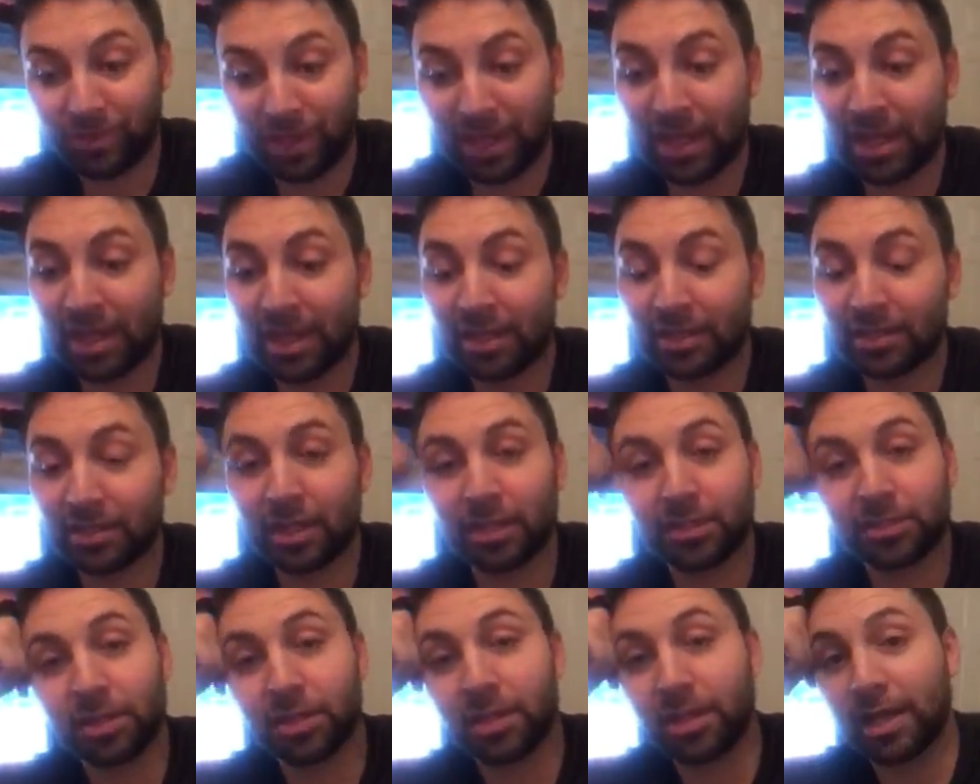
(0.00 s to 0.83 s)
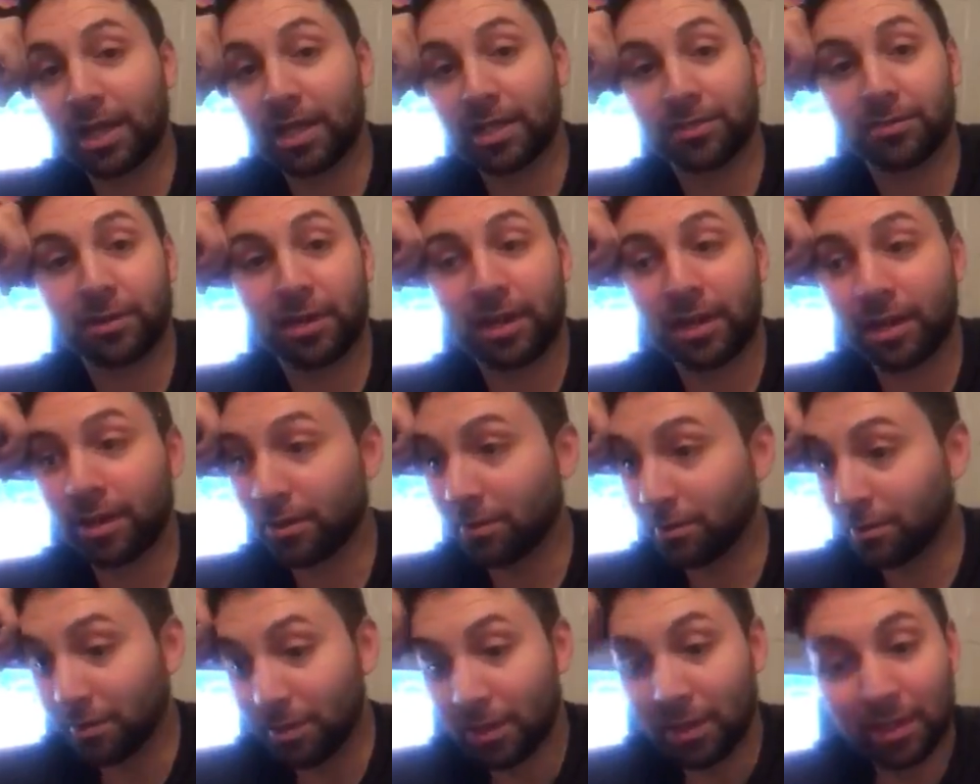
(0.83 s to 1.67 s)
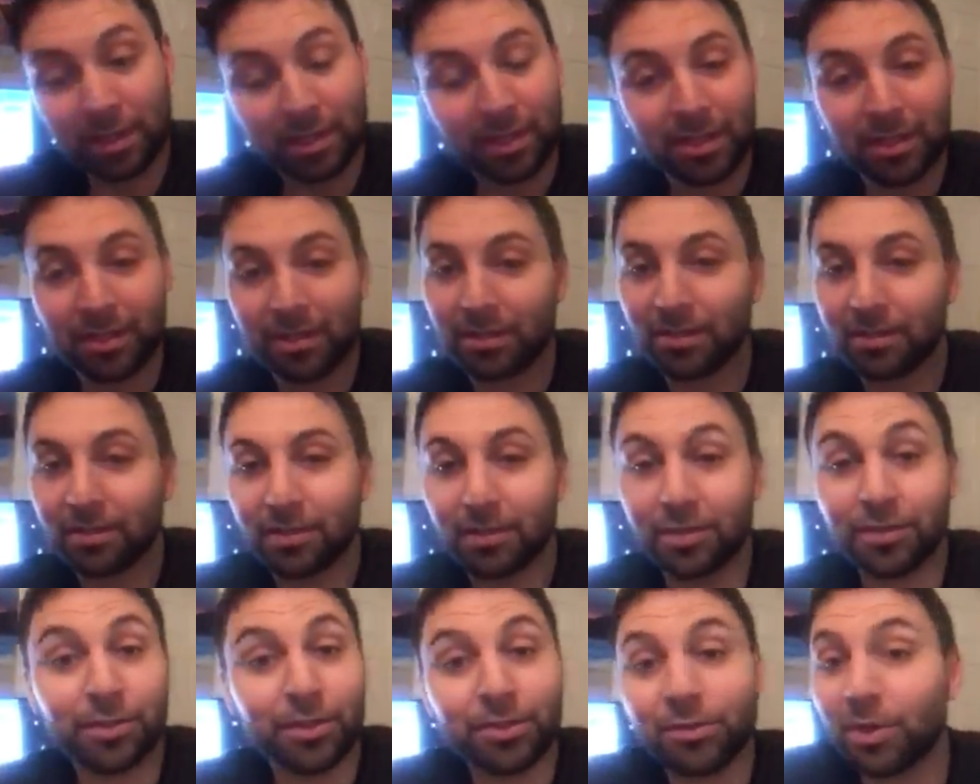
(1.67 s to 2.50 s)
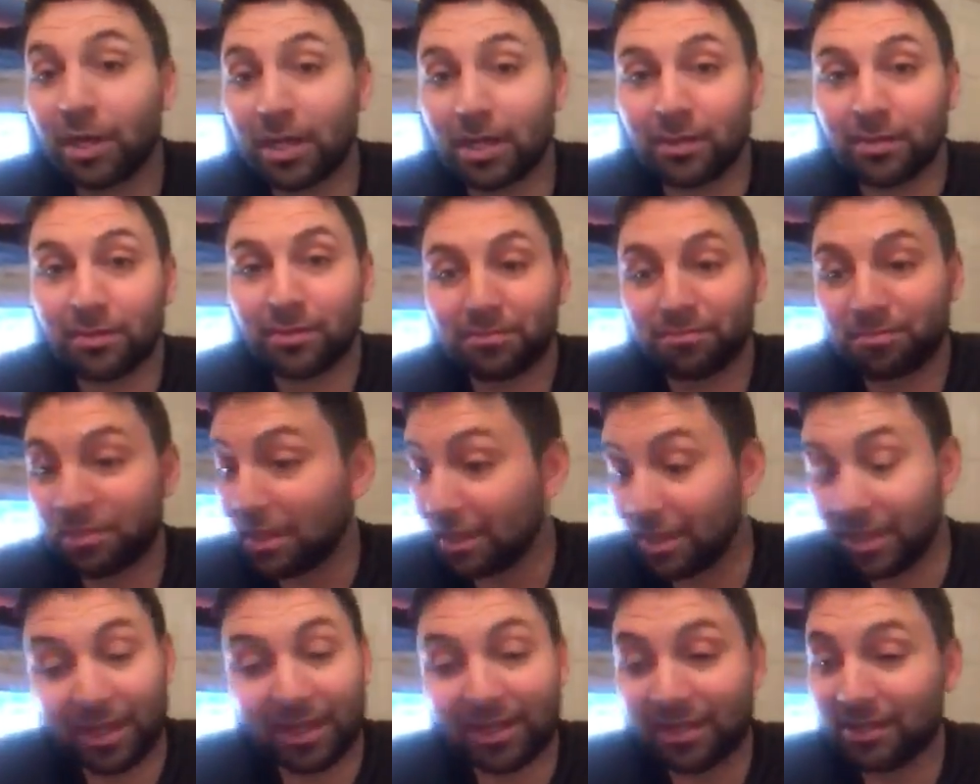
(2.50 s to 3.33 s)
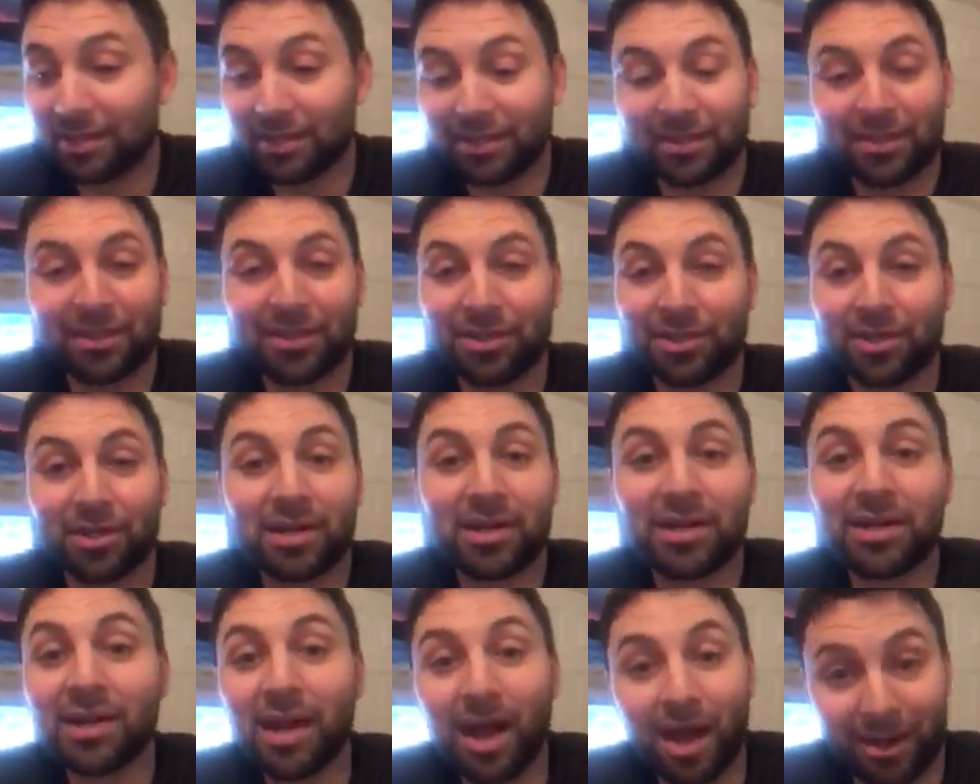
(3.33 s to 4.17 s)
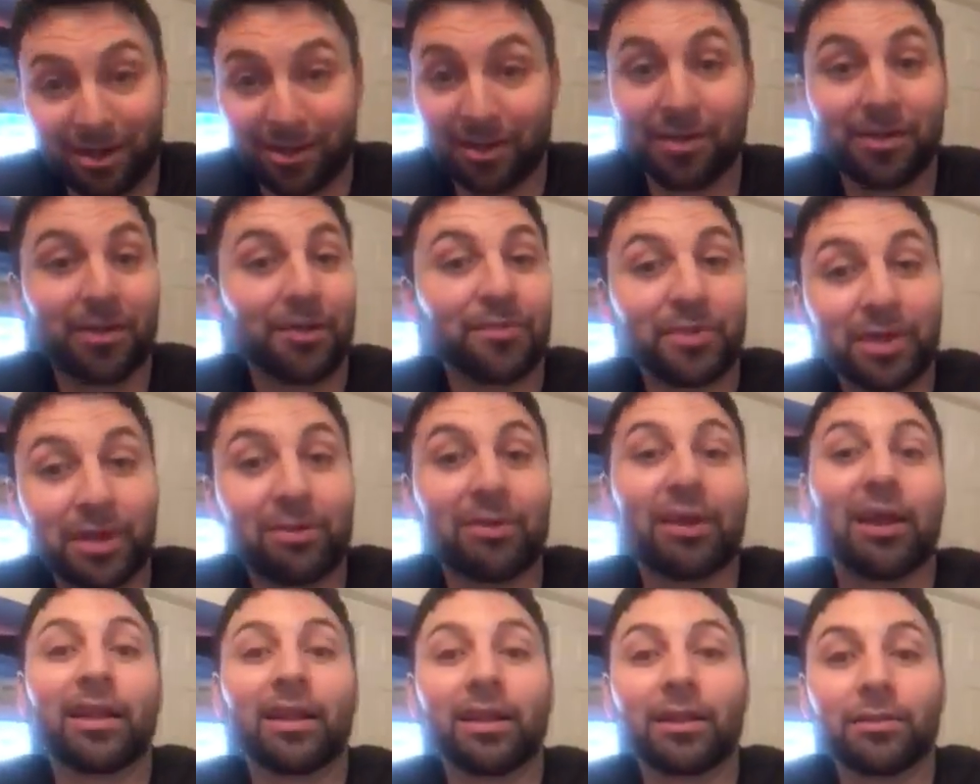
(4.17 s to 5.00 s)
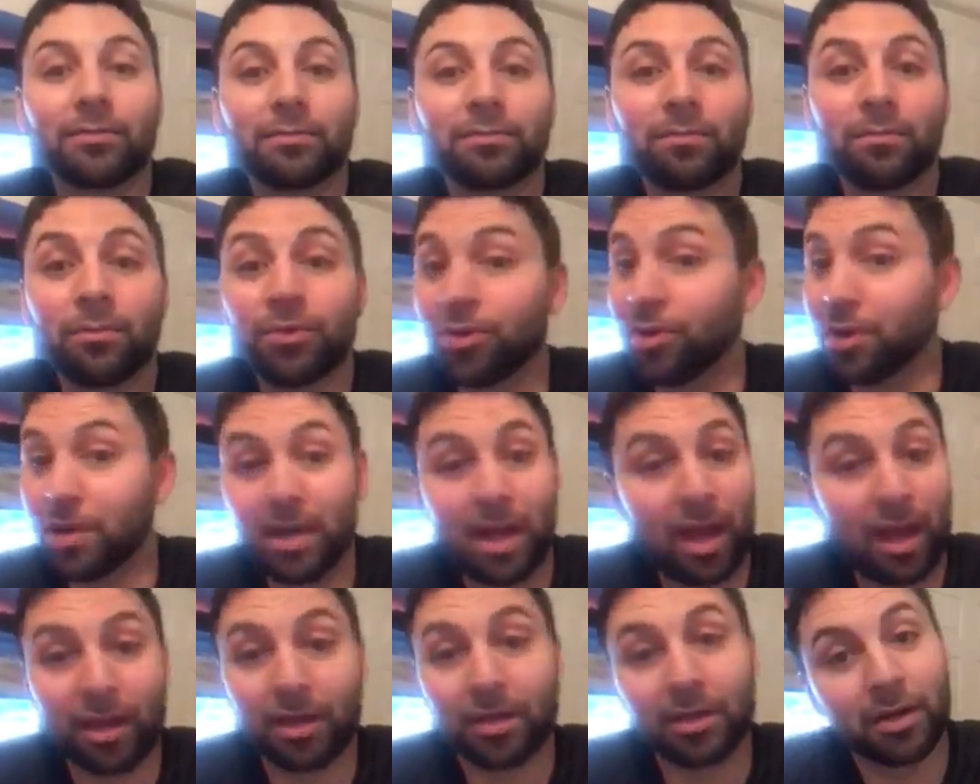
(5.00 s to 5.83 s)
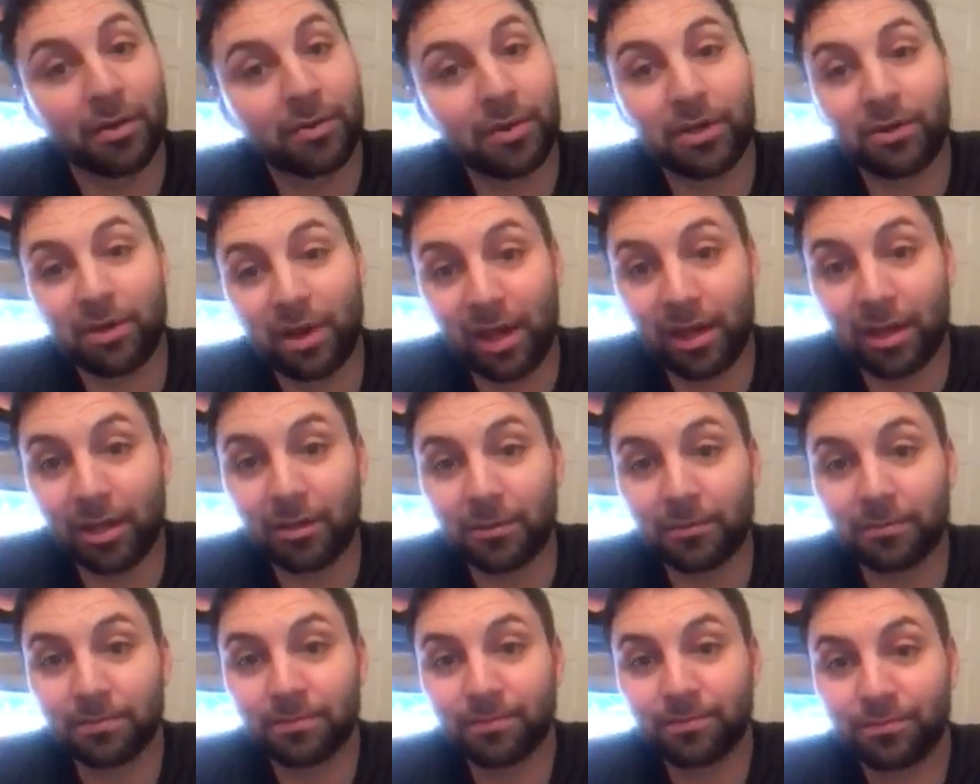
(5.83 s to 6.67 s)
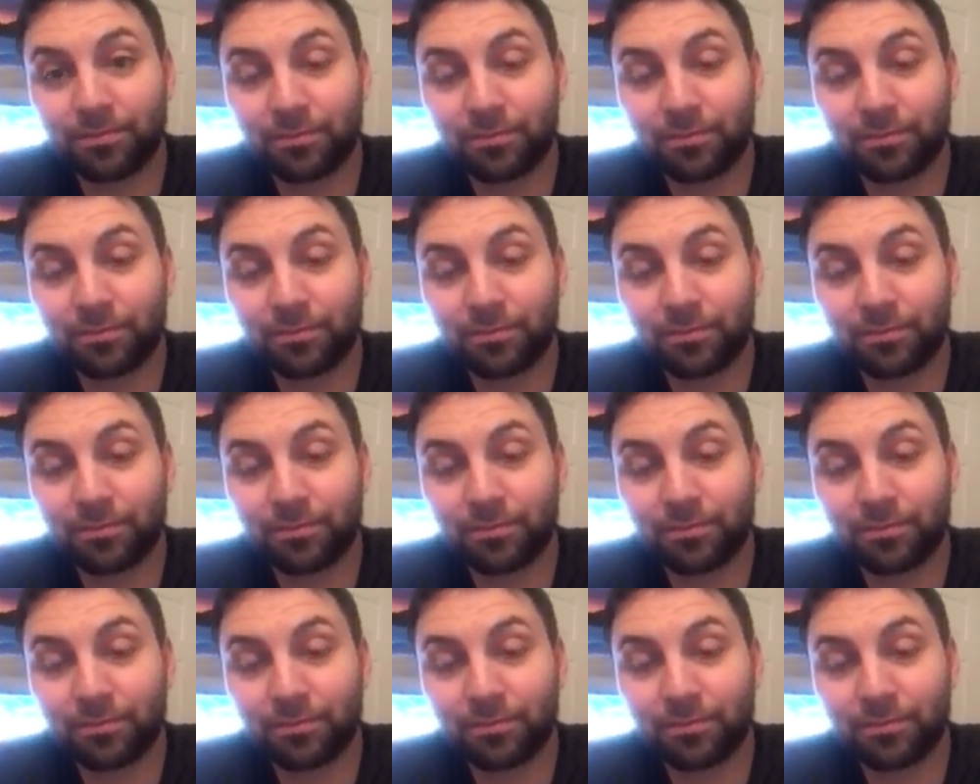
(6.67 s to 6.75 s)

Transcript: And I'll tell you guys right now, do it because you're not going to regret it. You're not going to regret it.